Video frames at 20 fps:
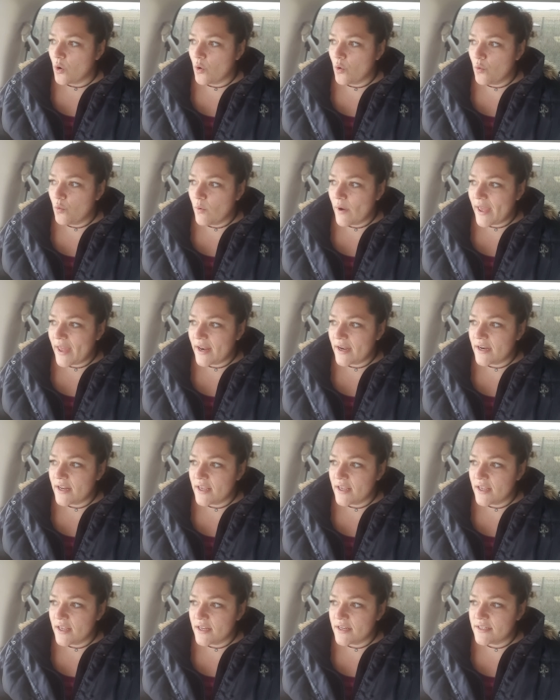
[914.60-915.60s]

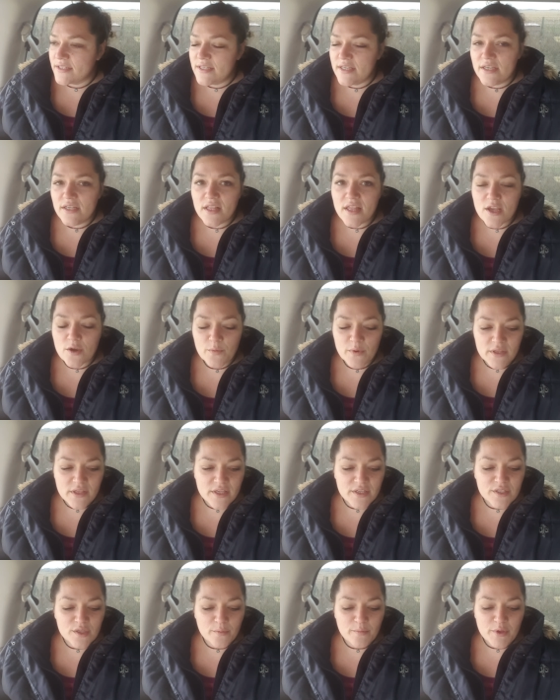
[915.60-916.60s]
when dealing with
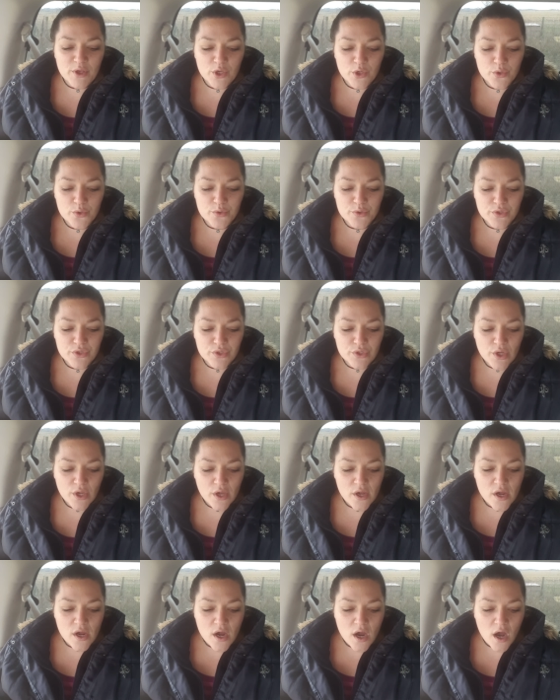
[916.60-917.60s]
this abuse
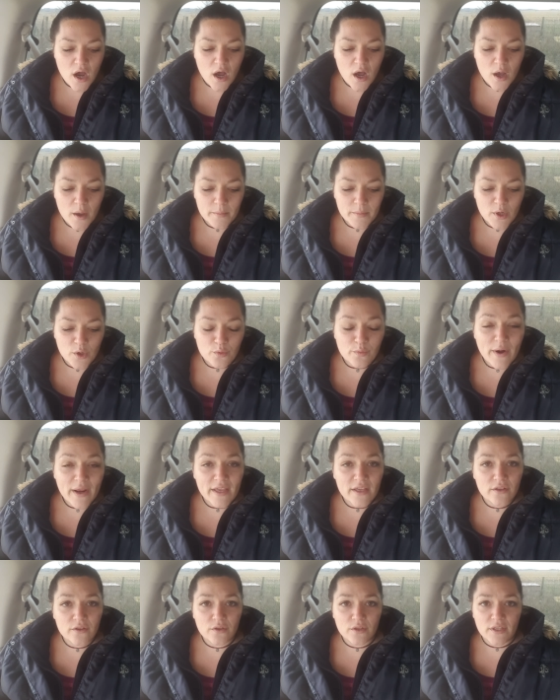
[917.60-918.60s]

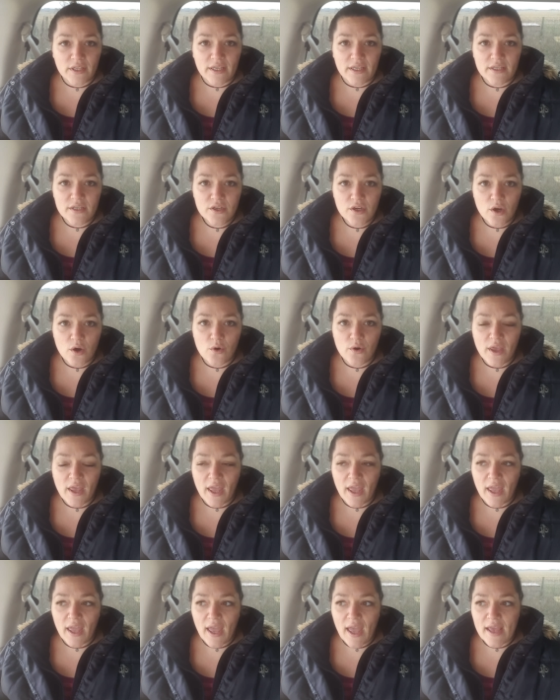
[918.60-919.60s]
regularly.
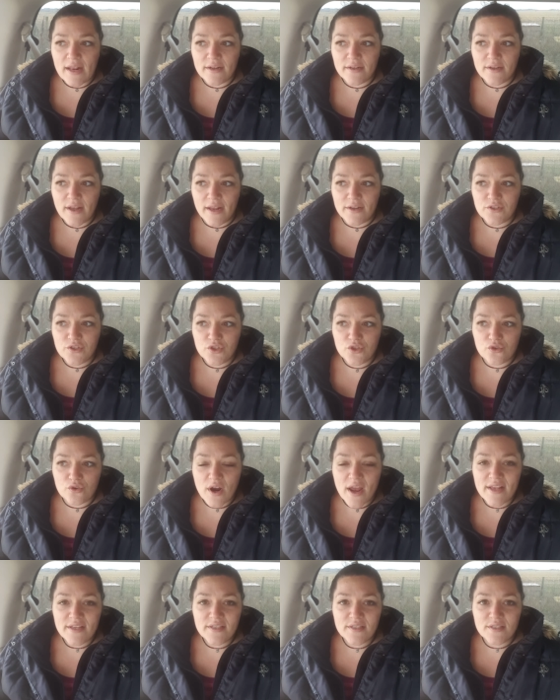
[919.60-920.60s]
Okay, and
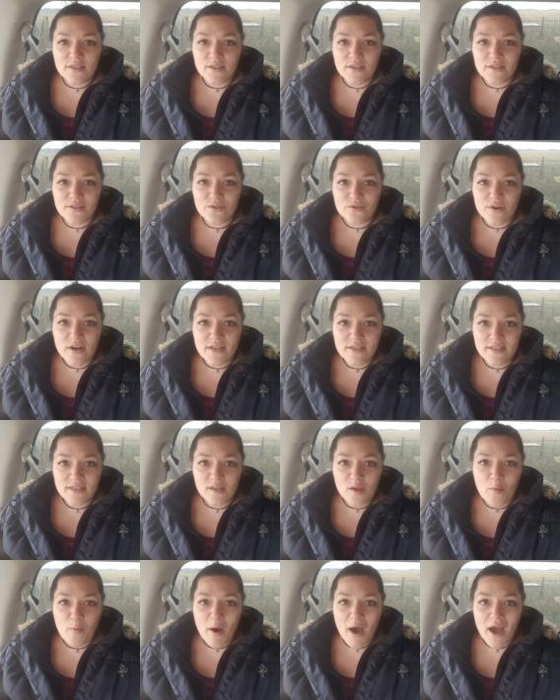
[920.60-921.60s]
stress in
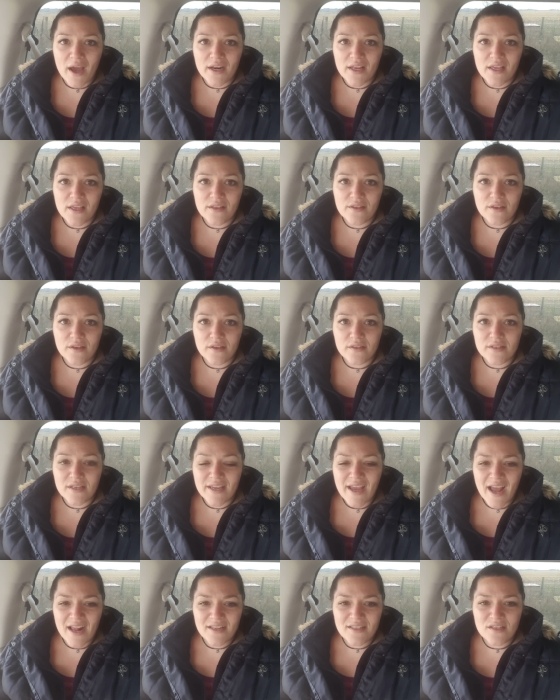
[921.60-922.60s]
the body, the
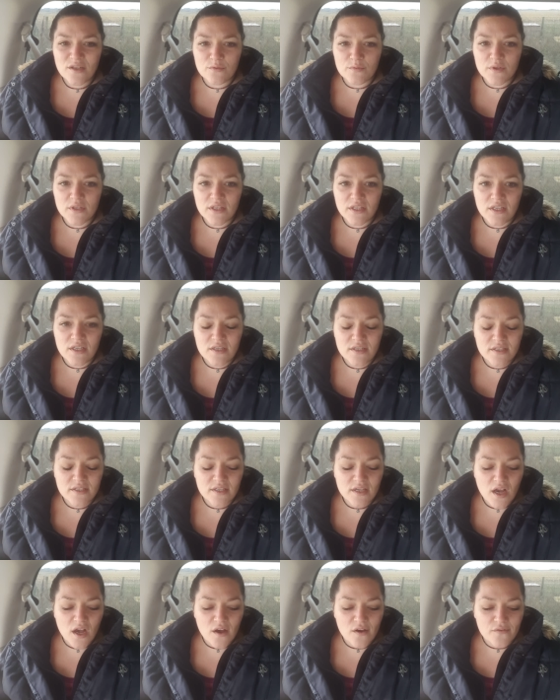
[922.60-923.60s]
constant
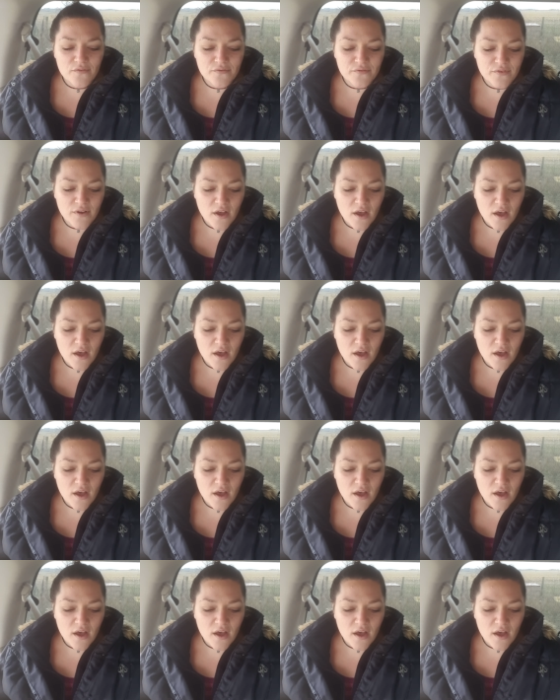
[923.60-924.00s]
release of